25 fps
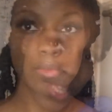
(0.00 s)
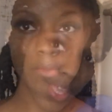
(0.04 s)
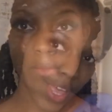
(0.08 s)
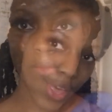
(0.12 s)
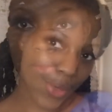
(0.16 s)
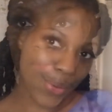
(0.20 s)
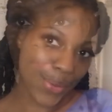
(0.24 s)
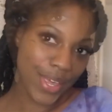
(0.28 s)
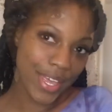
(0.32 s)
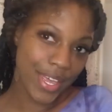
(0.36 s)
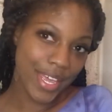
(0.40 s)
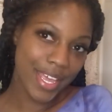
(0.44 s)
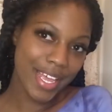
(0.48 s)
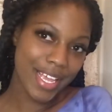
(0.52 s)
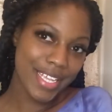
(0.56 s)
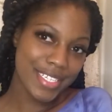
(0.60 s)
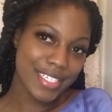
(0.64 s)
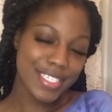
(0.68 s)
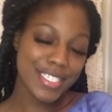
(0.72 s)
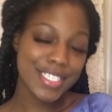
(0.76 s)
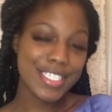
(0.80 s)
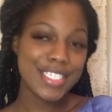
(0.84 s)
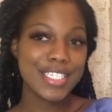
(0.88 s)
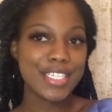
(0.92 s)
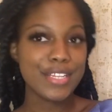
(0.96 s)
Okay guys,
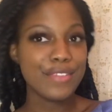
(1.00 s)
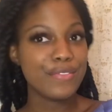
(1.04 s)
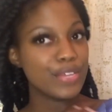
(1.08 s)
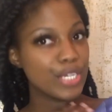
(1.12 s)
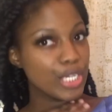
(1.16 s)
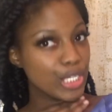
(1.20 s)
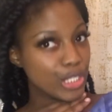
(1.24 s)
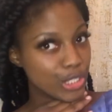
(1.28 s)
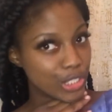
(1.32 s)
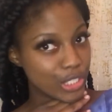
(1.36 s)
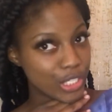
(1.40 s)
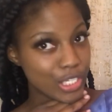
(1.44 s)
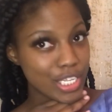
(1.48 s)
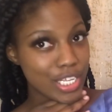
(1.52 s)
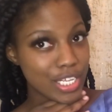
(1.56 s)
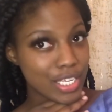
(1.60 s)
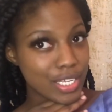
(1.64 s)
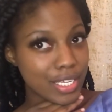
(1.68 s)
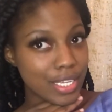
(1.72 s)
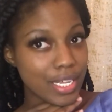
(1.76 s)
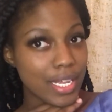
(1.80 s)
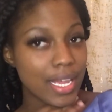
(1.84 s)
this is the finished look.